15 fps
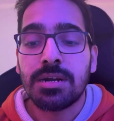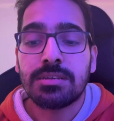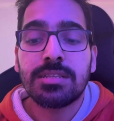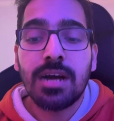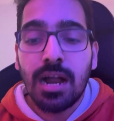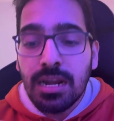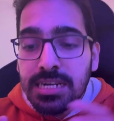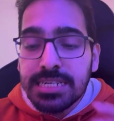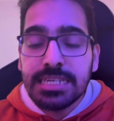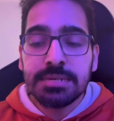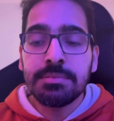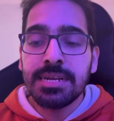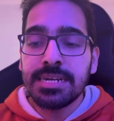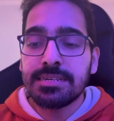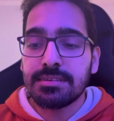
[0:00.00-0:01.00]
but the
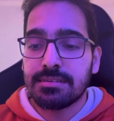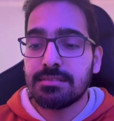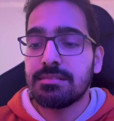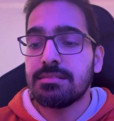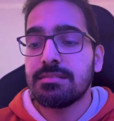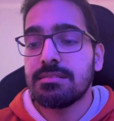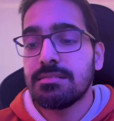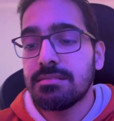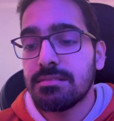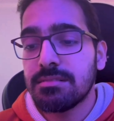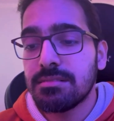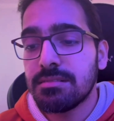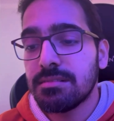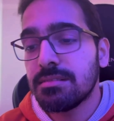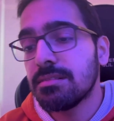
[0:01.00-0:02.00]
ultimate
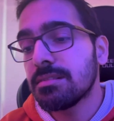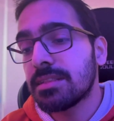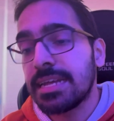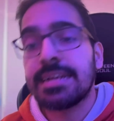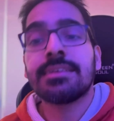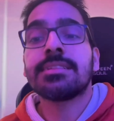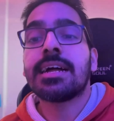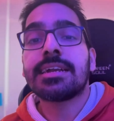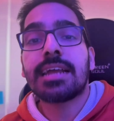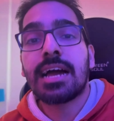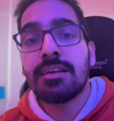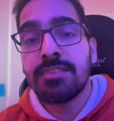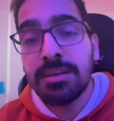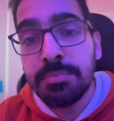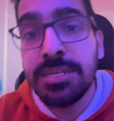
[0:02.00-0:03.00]
thing
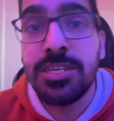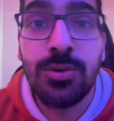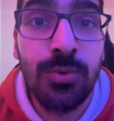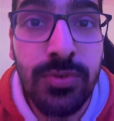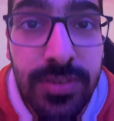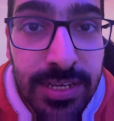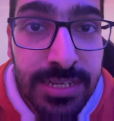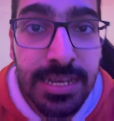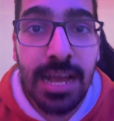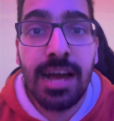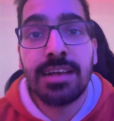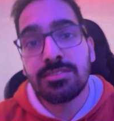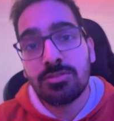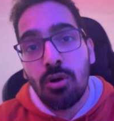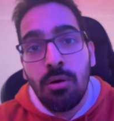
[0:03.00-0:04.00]
that I will be using
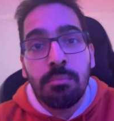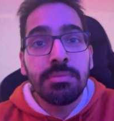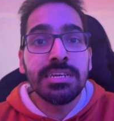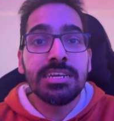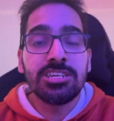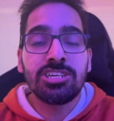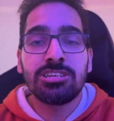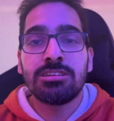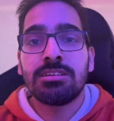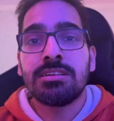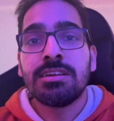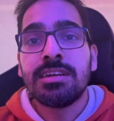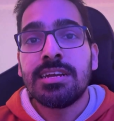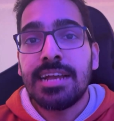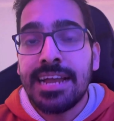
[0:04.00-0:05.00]
as
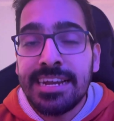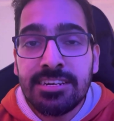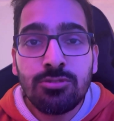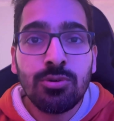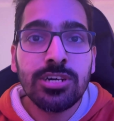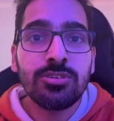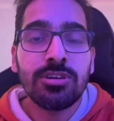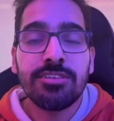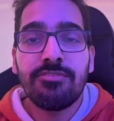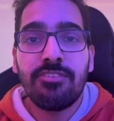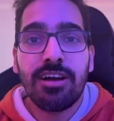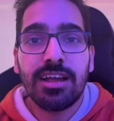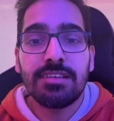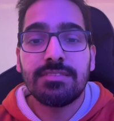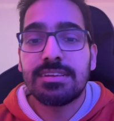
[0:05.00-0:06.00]
combination in
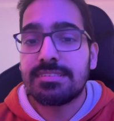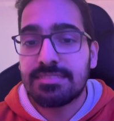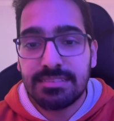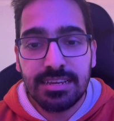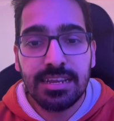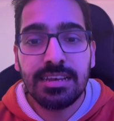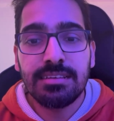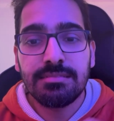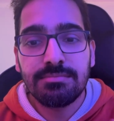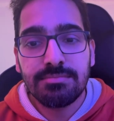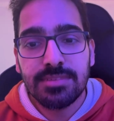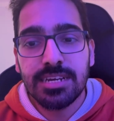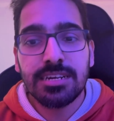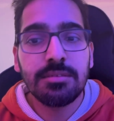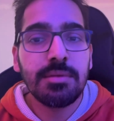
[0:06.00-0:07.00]
2025 is still
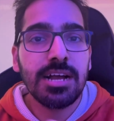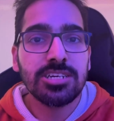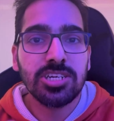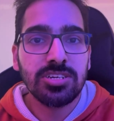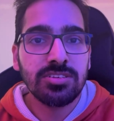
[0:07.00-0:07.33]
GitHub